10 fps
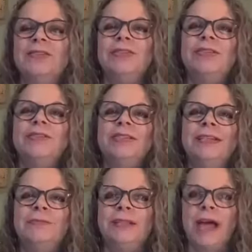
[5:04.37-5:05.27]
those those
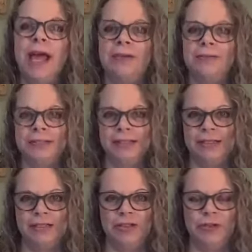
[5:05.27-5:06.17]
deep dives
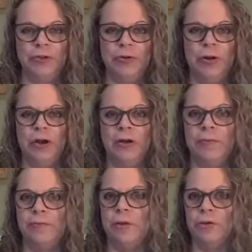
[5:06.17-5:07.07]
into our
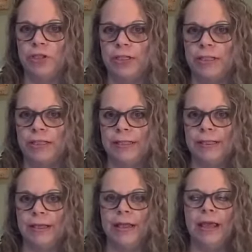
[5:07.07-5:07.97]

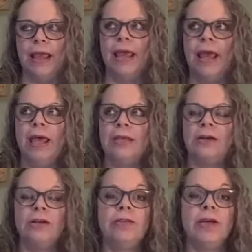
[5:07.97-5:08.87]
emotions and
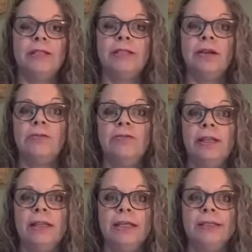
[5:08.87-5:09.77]
our thoughts and our
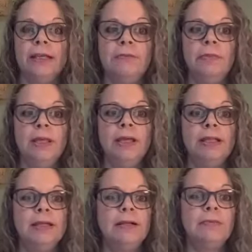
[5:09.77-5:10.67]
feelings can be
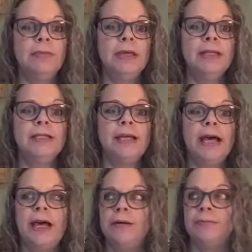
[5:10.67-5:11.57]
a little bit
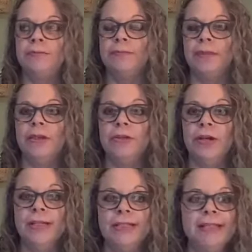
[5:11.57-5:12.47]
uh,
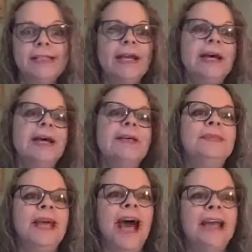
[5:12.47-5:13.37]
crazy at
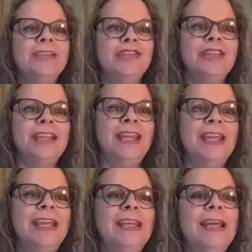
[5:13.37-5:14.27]
times. Hi,
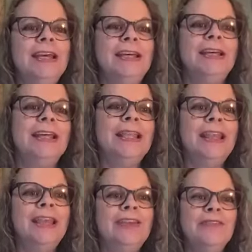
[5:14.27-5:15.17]
Janine.
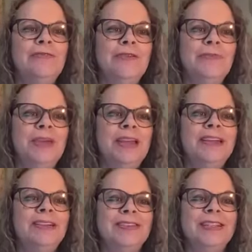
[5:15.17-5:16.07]
Thank you for being
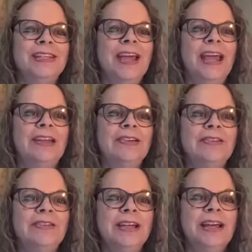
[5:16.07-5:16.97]
here tonight.
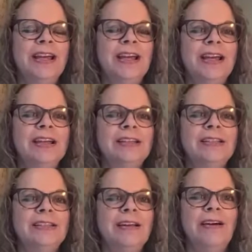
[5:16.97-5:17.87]
Okay,
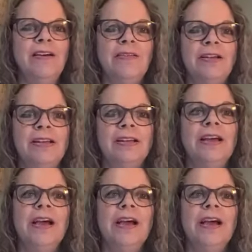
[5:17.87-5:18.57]
so